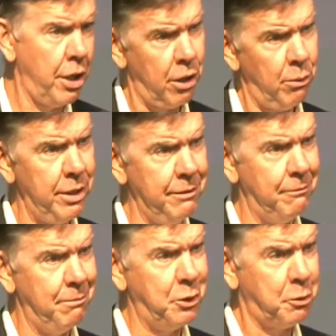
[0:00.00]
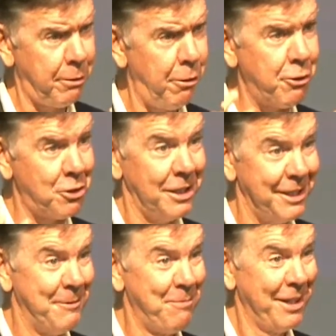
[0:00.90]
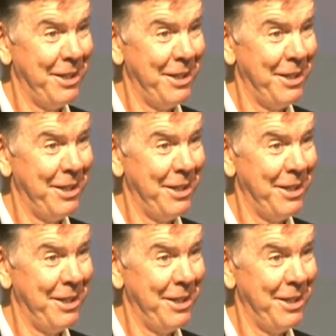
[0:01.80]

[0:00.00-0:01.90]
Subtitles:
I know we spiritually